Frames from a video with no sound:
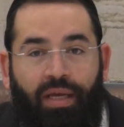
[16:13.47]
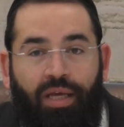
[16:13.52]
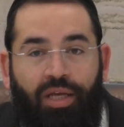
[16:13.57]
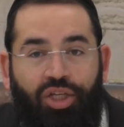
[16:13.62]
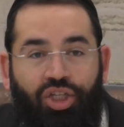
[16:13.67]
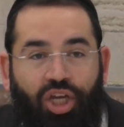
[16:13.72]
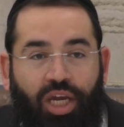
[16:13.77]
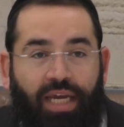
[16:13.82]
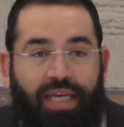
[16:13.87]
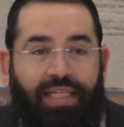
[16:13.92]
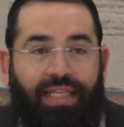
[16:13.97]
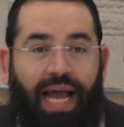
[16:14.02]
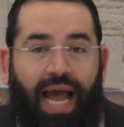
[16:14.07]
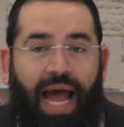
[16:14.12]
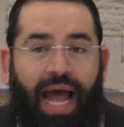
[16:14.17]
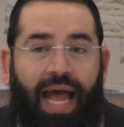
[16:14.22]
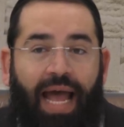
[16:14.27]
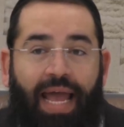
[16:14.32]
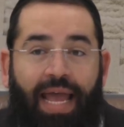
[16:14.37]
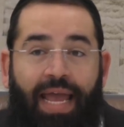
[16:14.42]

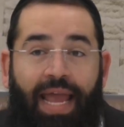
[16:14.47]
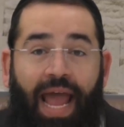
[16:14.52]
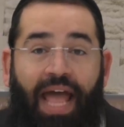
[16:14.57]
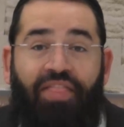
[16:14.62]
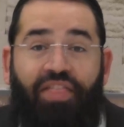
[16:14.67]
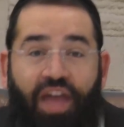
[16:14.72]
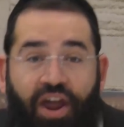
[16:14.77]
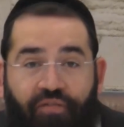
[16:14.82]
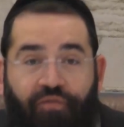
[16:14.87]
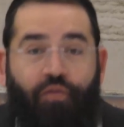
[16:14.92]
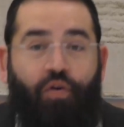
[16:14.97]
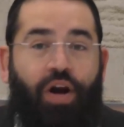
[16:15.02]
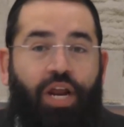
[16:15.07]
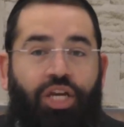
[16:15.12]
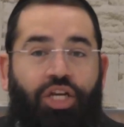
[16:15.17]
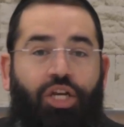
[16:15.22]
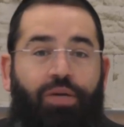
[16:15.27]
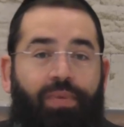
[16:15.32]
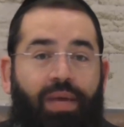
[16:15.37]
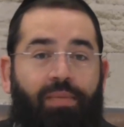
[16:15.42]
shechita, and therefore
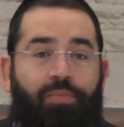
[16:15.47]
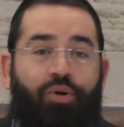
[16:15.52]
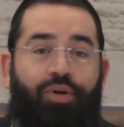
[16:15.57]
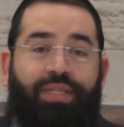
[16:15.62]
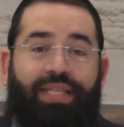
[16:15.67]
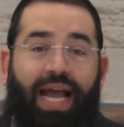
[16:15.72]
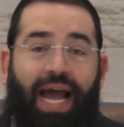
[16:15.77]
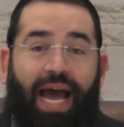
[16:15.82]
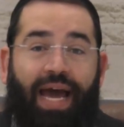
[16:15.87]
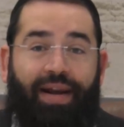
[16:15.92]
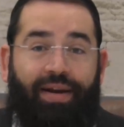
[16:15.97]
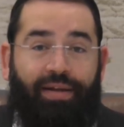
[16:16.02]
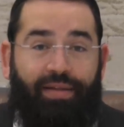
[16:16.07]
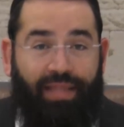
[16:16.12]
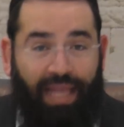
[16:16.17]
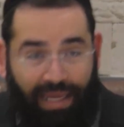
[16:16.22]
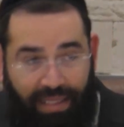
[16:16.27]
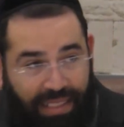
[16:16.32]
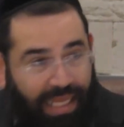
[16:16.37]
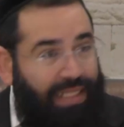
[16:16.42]
it should be mutar.
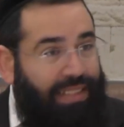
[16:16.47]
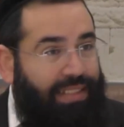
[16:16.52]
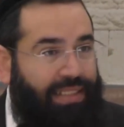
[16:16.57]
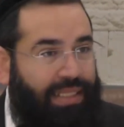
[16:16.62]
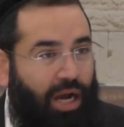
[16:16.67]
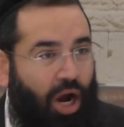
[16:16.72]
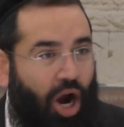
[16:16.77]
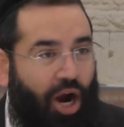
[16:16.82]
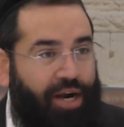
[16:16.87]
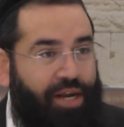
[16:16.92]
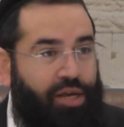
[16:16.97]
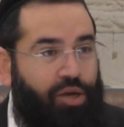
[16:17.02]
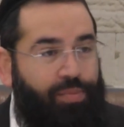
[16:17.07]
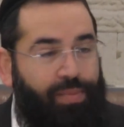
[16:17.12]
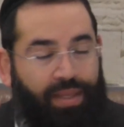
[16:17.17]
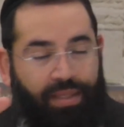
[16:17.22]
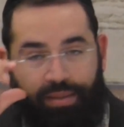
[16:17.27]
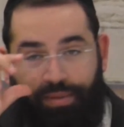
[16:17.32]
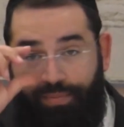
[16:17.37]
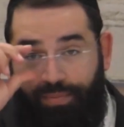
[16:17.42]
That's the
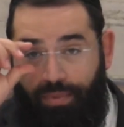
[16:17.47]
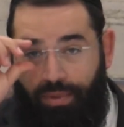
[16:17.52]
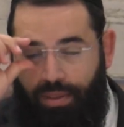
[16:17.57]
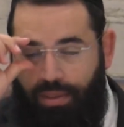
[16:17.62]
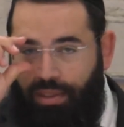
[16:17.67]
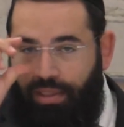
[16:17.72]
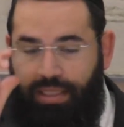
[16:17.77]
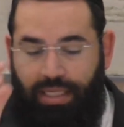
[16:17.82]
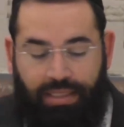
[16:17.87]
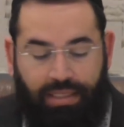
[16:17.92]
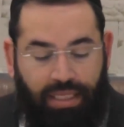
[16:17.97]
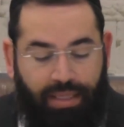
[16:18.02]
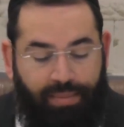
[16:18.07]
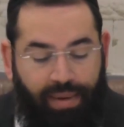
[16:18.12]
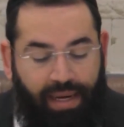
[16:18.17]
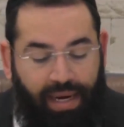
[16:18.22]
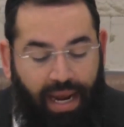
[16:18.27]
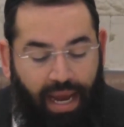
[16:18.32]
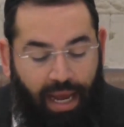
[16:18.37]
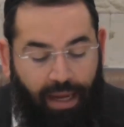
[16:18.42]
argument. So says the
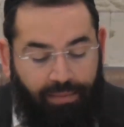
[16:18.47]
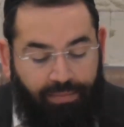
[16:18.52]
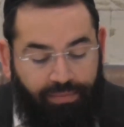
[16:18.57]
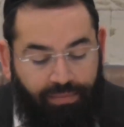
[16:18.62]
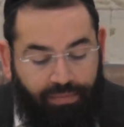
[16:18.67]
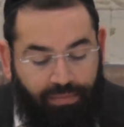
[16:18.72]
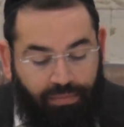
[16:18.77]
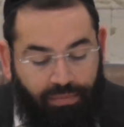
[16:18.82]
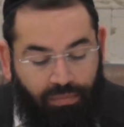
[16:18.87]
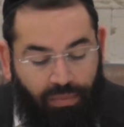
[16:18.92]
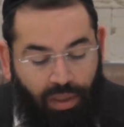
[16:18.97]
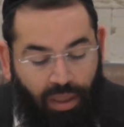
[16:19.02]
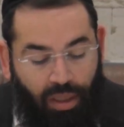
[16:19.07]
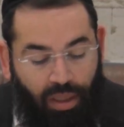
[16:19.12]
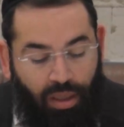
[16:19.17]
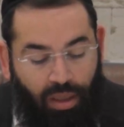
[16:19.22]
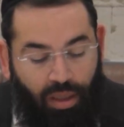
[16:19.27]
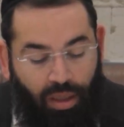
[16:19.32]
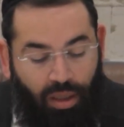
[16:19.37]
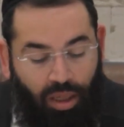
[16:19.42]
Gemara,
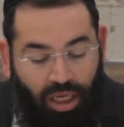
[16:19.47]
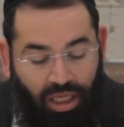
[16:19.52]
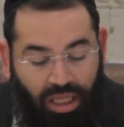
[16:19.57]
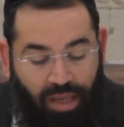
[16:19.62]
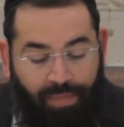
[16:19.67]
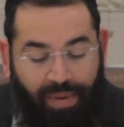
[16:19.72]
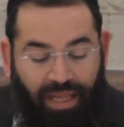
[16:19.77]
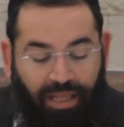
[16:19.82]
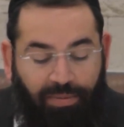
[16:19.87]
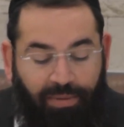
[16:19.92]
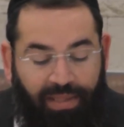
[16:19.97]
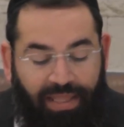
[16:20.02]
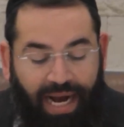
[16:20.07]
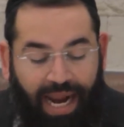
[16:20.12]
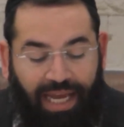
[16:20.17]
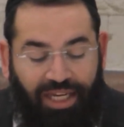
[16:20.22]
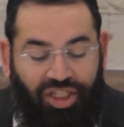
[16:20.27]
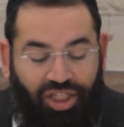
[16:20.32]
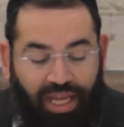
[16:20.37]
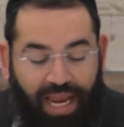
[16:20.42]
in the Bet
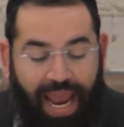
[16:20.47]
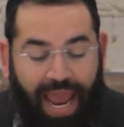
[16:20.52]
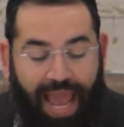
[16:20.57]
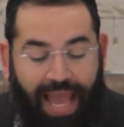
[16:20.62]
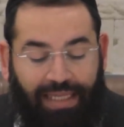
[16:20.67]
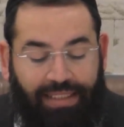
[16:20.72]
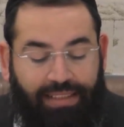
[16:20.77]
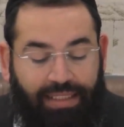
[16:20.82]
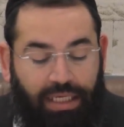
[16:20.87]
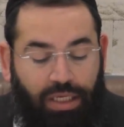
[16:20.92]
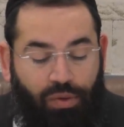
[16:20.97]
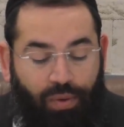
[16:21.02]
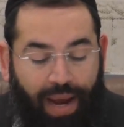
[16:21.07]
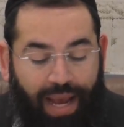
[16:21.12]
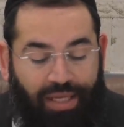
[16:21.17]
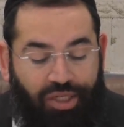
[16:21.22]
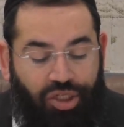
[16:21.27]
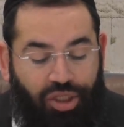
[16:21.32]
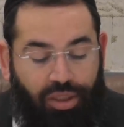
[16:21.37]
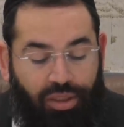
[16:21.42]
Midrash, they ask the
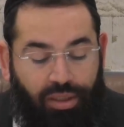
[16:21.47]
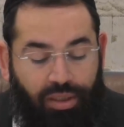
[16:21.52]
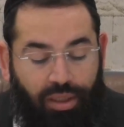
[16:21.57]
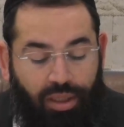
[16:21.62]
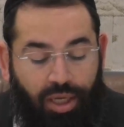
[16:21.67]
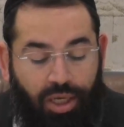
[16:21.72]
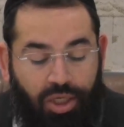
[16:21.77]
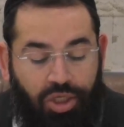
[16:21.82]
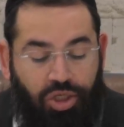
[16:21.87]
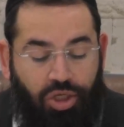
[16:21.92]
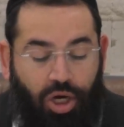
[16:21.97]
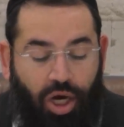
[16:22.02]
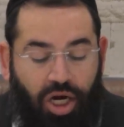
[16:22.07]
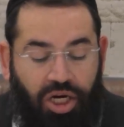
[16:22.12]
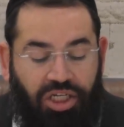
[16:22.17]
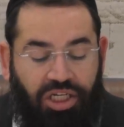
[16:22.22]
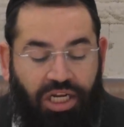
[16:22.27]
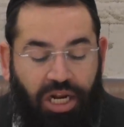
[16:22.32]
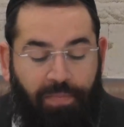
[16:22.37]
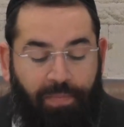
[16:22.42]
question,
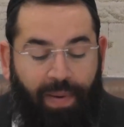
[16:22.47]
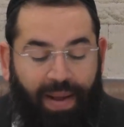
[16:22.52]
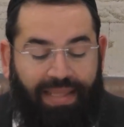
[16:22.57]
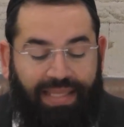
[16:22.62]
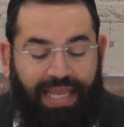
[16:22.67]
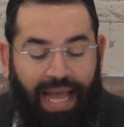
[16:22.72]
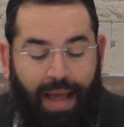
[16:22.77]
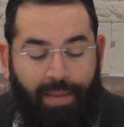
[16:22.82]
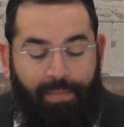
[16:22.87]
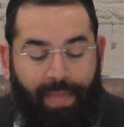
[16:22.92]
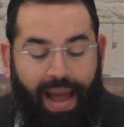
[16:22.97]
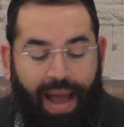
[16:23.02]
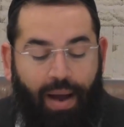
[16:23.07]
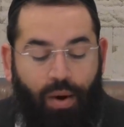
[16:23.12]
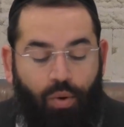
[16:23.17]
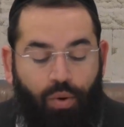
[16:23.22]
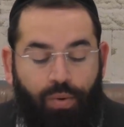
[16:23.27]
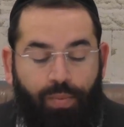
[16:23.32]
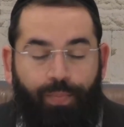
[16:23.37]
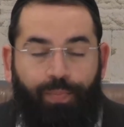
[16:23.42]
shor shel patam
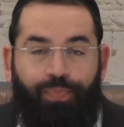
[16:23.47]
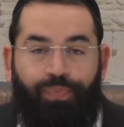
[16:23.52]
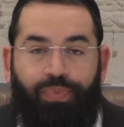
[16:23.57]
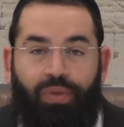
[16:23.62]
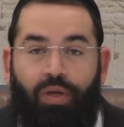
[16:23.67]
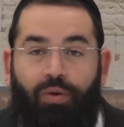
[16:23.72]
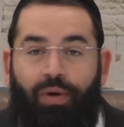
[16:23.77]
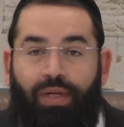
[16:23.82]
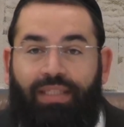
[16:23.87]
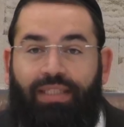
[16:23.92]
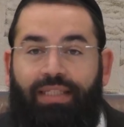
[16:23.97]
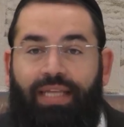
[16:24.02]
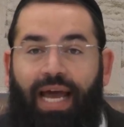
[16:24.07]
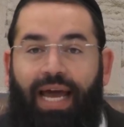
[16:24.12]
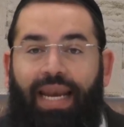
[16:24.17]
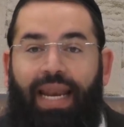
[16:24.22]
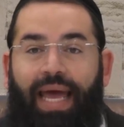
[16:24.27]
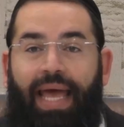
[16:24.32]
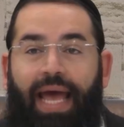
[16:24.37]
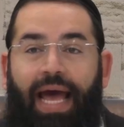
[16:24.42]
mahu, what's the
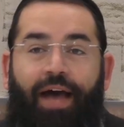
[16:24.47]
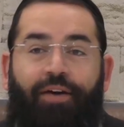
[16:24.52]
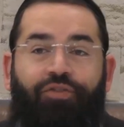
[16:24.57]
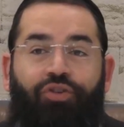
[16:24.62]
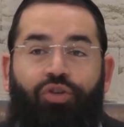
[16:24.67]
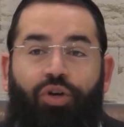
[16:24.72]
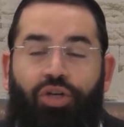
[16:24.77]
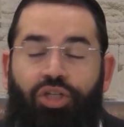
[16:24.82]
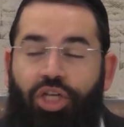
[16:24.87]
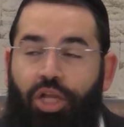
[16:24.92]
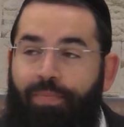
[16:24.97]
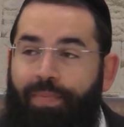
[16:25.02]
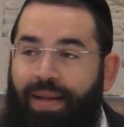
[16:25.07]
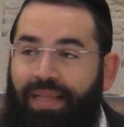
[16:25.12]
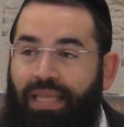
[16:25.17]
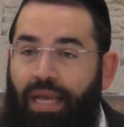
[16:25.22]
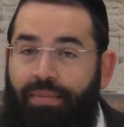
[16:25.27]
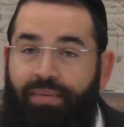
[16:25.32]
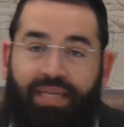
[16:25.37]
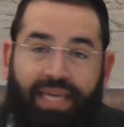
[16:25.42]
halacha of shor shel
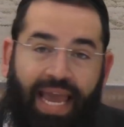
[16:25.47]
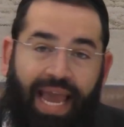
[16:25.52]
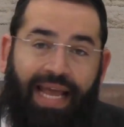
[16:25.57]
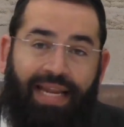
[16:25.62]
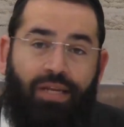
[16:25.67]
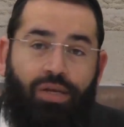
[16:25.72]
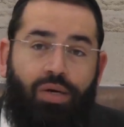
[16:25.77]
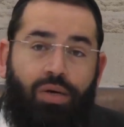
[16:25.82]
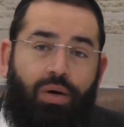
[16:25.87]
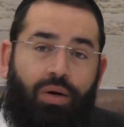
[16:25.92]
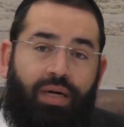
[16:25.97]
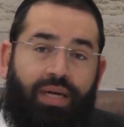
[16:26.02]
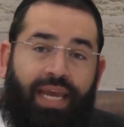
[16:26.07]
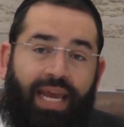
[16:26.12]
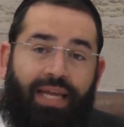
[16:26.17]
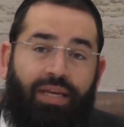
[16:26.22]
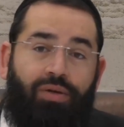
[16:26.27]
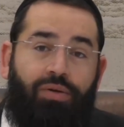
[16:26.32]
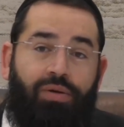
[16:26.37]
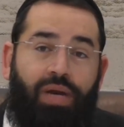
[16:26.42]
patam? Can you or
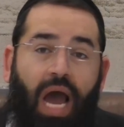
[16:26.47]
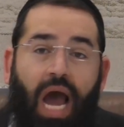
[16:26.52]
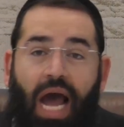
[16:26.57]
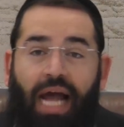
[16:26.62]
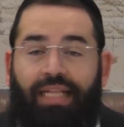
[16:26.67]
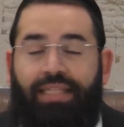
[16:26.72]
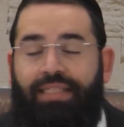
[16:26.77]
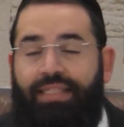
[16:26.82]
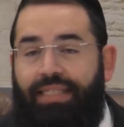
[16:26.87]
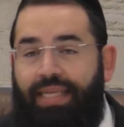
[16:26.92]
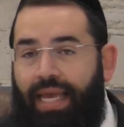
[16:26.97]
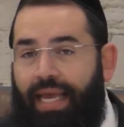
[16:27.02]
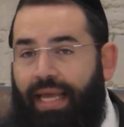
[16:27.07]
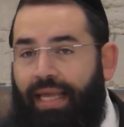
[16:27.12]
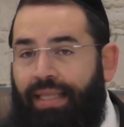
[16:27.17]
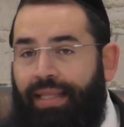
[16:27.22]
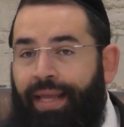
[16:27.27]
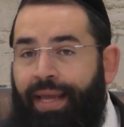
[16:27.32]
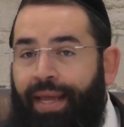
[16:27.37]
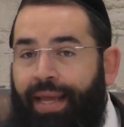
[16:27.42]
can you not
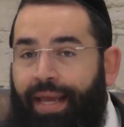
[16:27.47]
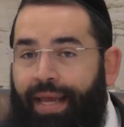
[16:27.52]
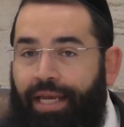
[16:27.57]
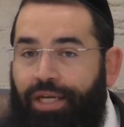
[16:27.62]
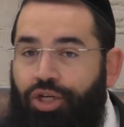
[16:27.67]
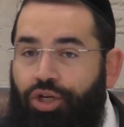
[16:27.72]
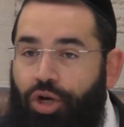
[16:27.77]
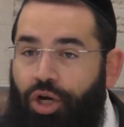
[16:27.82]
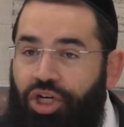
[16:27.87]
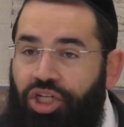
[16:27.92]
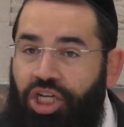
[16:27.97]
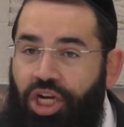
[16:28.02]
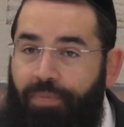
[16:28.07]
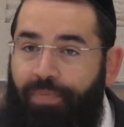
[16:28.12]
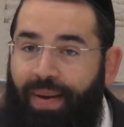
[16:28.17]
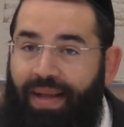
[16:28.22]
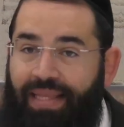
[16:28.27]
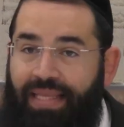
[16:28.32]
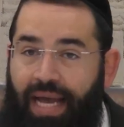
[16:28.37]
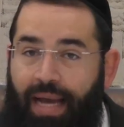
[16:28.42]
sell a shor shel
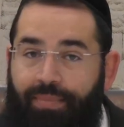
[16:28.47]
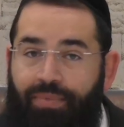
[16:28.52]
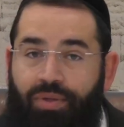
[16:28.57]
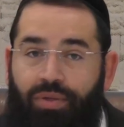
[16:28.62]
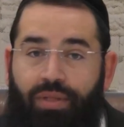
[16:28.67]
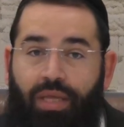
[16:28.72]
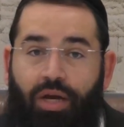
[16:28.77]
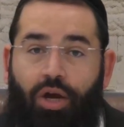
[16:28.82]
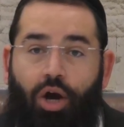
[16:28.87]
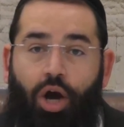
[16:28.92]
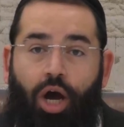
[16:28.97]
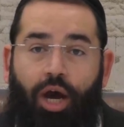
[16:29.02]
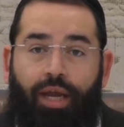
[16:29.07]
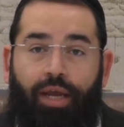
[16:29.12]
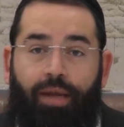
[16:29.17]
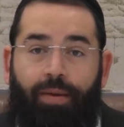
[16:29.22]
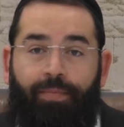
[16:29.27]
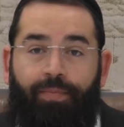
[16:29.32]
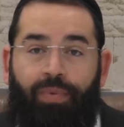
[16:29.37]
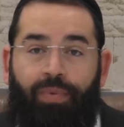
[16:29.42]
patam to the goy?